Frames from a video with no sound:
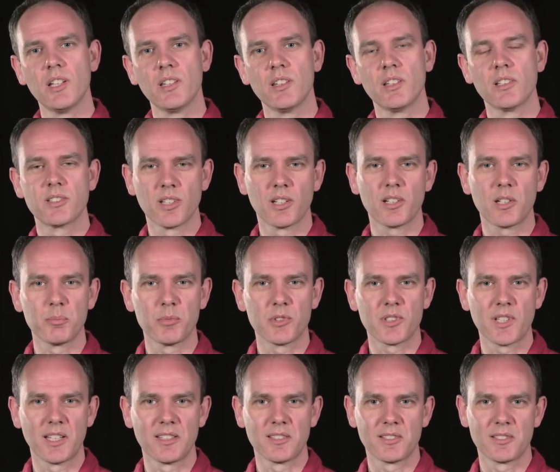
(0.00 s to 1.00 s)
the
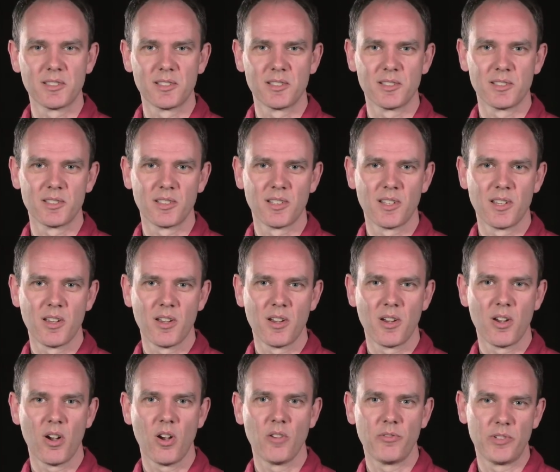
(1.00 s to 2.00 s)
circumstances
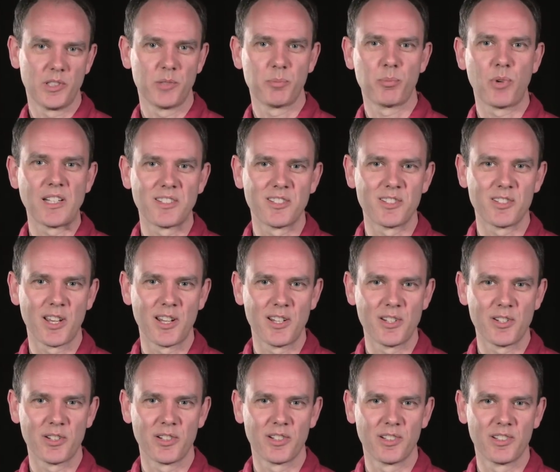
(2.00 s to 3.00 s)
of its
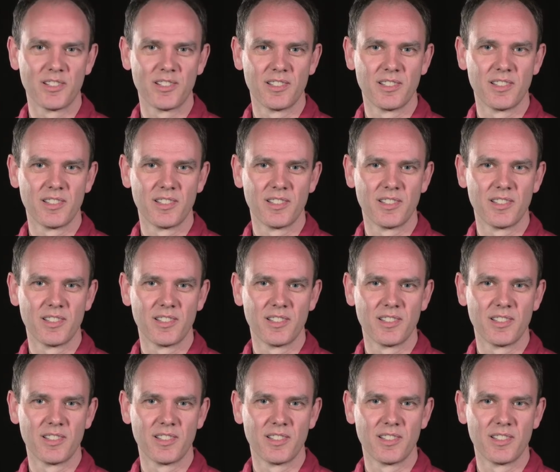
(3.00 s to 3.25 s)
presentation,